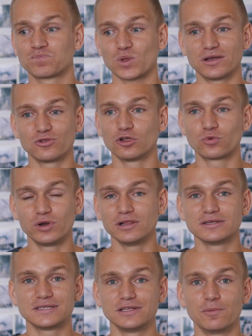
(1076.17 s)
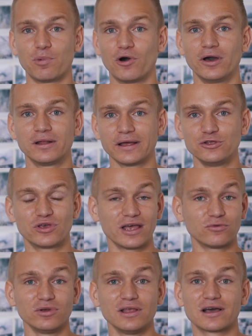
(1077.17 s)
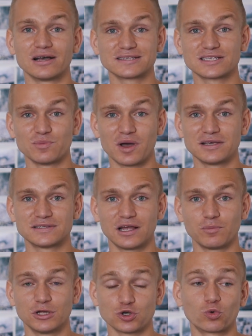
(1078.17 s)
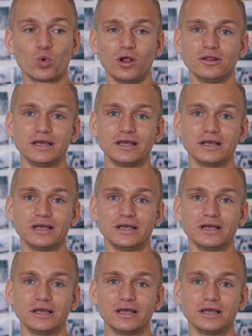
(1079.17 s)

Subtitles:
I don't really see the point, and you can't really customize that much, or well,